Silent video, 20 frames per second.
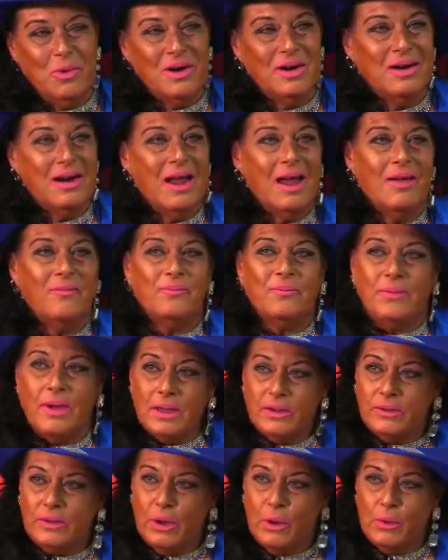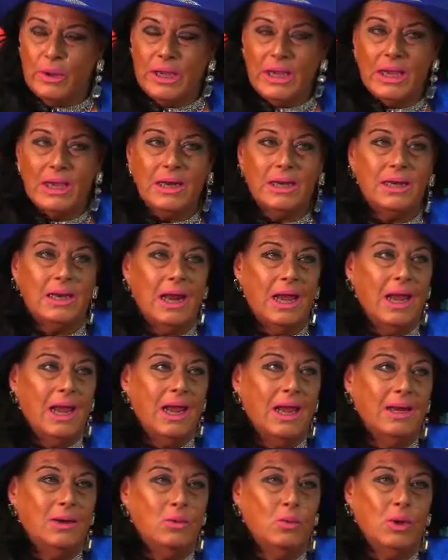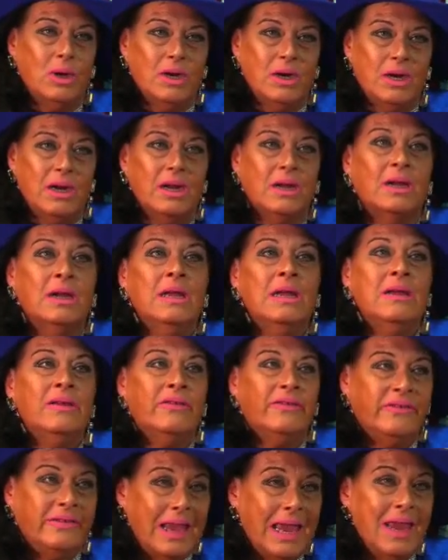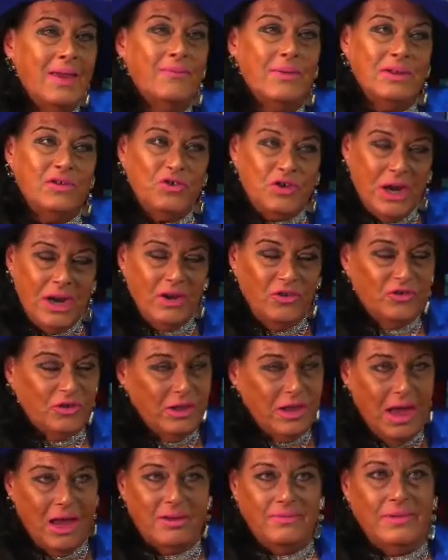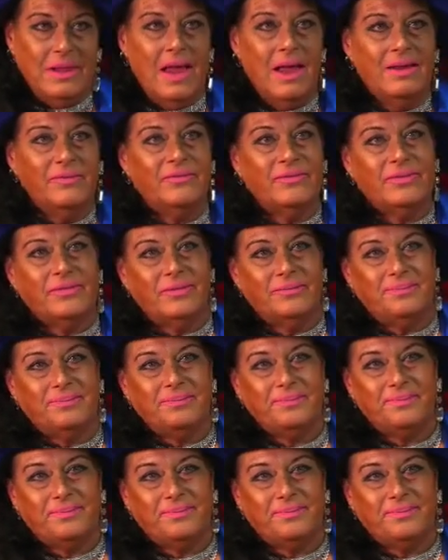we're gonna have fun doing it, and yes. we're gonna save and change a lot of lives. Yep.